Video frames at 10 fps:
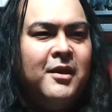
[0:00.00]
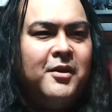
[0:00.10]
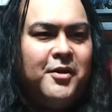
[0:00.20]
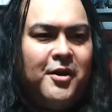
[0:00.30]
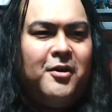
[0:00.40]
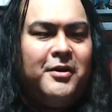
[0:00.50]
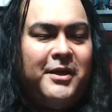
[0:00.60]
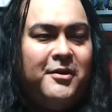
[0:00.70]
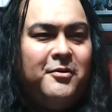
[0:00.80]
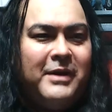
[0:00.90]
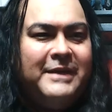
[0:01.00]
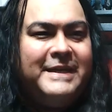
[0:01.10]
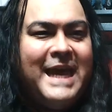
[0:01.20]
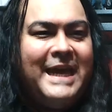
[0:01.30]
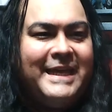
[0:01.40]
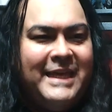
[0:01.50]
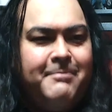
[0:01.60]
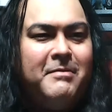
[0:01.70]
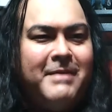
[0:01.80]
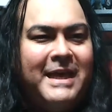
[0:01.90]
Girl, you know why you can't keep
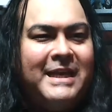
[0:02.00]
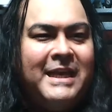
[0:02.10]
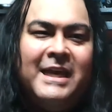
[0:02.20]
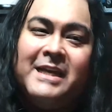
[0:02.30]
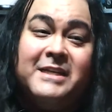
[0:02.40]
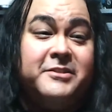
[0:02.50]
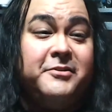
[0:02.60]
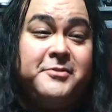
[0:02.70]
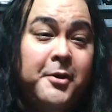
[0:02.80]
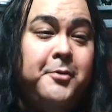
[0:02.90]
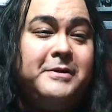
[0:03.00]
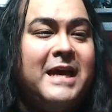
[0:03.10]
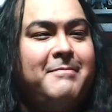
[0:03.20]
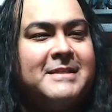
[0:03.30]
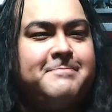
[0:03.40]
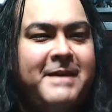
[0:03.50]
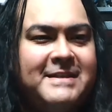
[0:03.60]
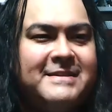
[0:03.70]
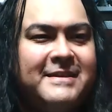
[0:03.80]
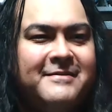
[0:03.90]
a man? Cause you too damn
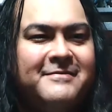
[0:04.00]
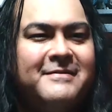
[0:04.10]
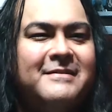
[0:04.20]
expensive.